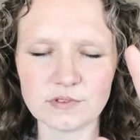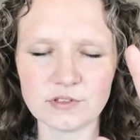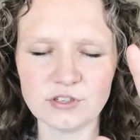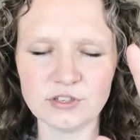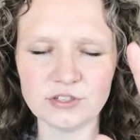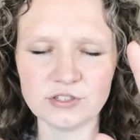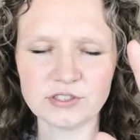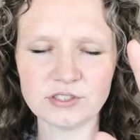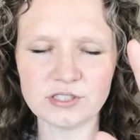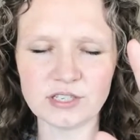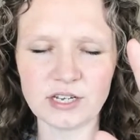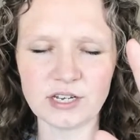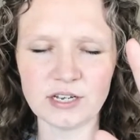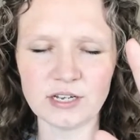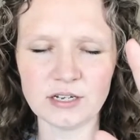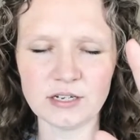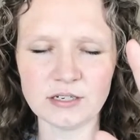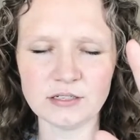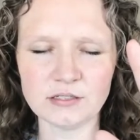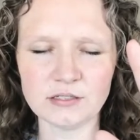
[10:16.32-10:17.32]
You're
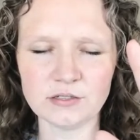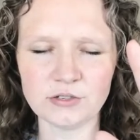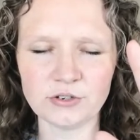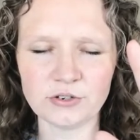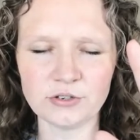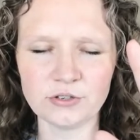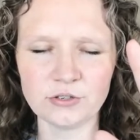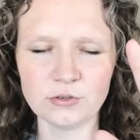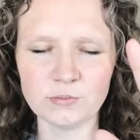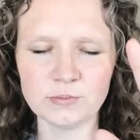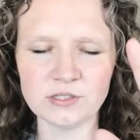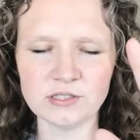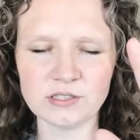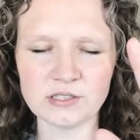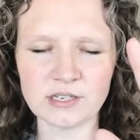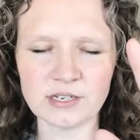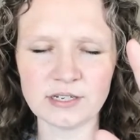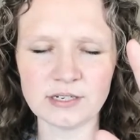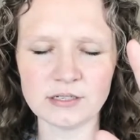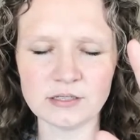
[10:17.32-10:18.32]
sad. Your human
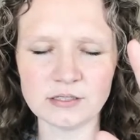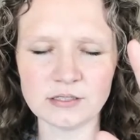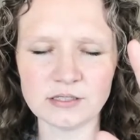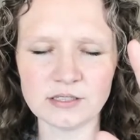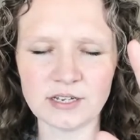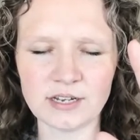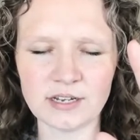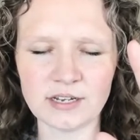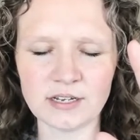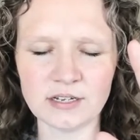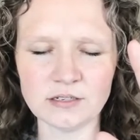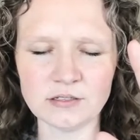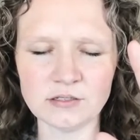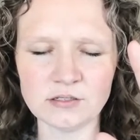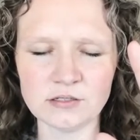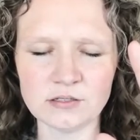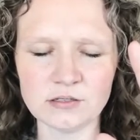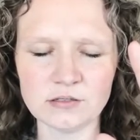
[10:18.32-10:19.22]
side is sad.